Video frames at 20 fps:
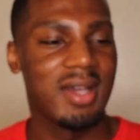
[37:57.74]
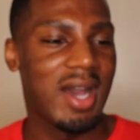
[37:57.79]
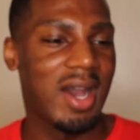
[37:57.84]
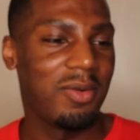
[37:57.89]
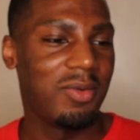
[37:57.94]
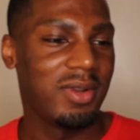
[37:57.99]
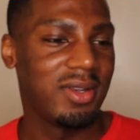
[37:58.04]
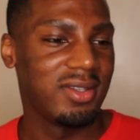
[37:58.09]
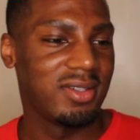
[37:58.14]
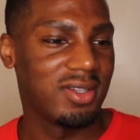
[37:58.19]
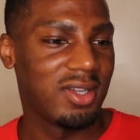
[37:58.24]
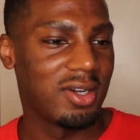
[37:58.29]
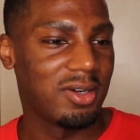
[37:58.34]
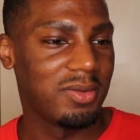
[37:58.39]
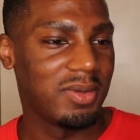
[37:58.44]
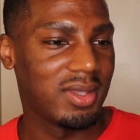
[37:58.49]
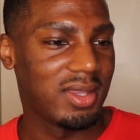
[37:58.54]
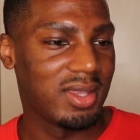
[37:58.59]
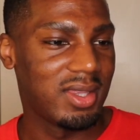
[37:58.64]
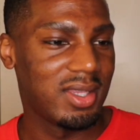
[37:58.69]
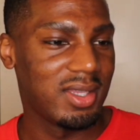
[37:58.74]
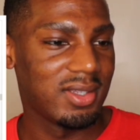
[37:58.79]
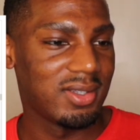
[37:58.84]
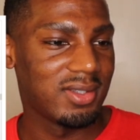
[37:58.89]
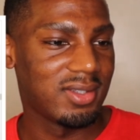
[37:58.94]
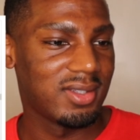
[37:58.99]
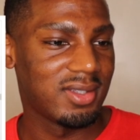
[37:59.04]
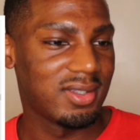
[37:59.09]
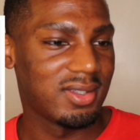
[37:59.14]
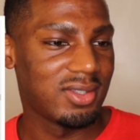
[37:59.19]
I wouldn't go with
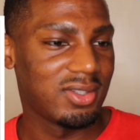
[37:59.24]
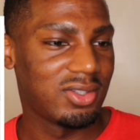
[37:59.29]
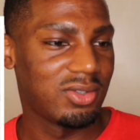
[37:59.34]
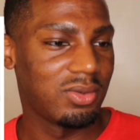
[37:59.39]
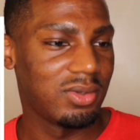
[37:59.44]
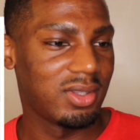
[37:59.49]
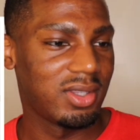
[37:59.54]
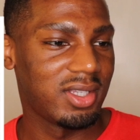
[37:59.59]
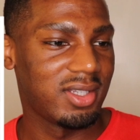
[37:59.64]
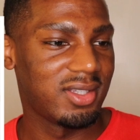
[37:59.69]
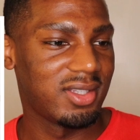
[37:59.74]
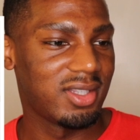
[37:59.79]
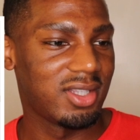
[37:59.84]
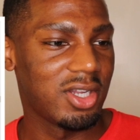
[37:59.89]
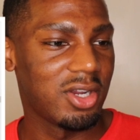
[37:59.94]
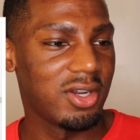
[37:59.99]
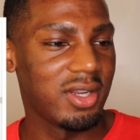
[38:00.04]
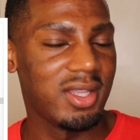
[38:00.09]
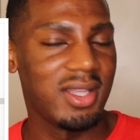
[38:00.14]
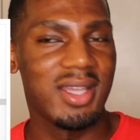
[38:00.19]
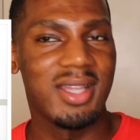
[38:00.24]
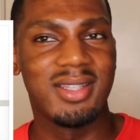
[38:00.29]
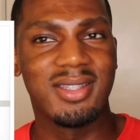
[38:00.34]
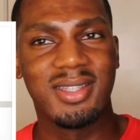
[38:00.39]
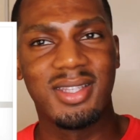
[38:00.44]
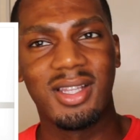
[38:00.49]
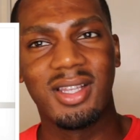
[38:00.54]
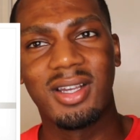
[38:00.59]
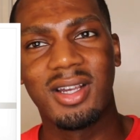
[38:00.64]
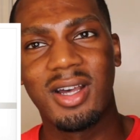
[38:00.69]
this 30 in
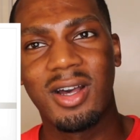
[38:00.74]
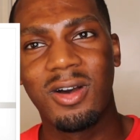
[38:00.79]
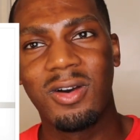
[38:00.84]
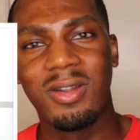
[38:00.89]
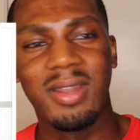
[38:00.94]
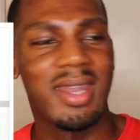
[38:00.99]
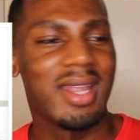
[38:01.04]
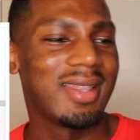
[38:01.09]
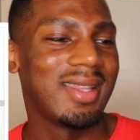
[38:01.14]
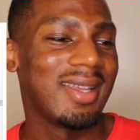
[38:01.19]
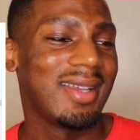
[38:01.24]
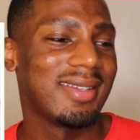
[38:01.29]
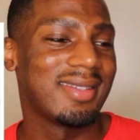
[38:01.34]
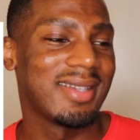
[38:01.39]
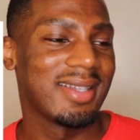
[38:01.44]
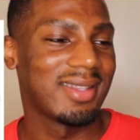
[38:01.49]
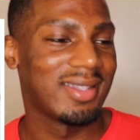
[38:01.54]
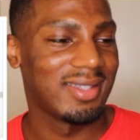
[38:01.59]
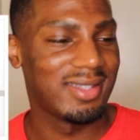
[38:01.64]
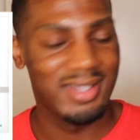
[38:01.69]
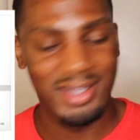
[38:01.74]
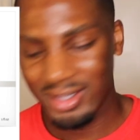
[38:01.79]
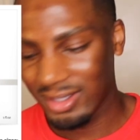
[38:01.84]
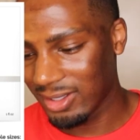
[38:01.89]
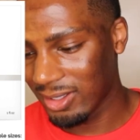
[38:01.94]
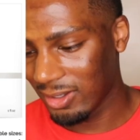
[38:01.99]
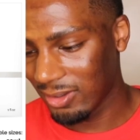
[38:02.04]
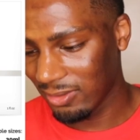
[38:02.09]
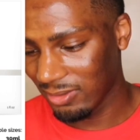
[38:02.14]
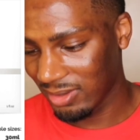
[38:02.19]
silicone, and I think it's like the
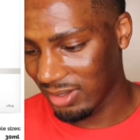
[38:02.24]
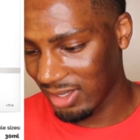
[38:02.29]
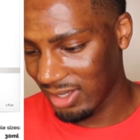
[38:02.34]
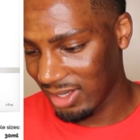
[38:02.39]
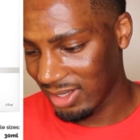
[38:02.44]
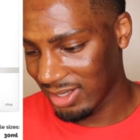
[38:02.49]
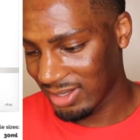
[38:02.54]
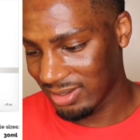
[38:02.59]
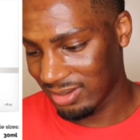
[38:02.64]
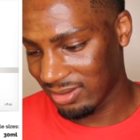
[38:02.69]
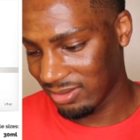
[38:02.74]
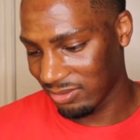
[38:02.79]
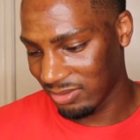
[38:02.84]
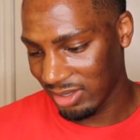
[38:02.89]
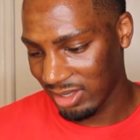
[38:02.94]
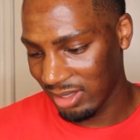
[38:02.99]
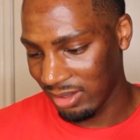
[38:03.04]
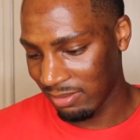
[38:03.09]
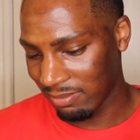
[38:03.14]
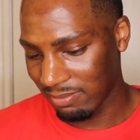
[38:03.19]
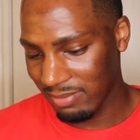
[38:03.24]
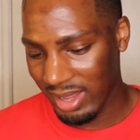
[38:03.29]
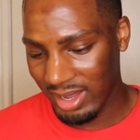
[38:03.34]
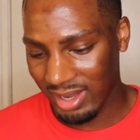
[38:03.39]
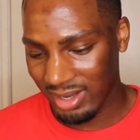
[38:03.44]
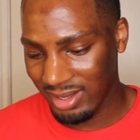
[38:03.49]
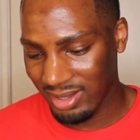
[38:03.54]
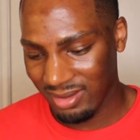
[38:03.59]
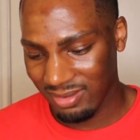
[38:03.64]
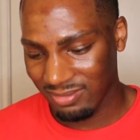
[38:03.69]
silicone thing that's really
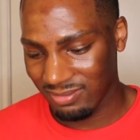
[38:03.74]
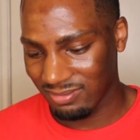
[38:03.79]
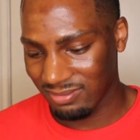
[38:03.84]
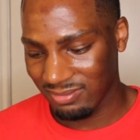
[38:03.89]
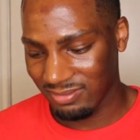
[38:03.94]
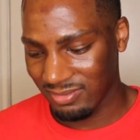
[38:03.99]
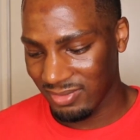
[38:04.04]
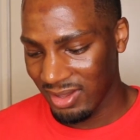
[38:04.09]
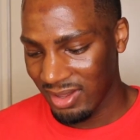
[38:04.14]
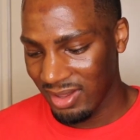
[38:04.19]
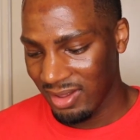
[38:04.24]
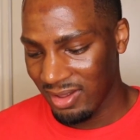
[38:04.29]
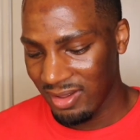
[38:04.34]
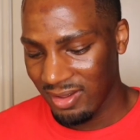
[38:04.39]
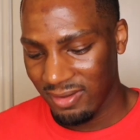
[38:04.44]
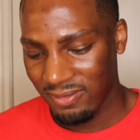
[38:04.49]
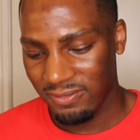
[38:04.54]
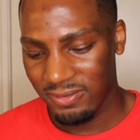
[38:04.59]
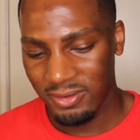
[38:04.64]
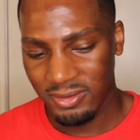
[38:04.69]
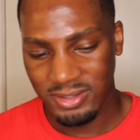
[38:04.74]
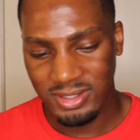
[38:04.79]
making it feel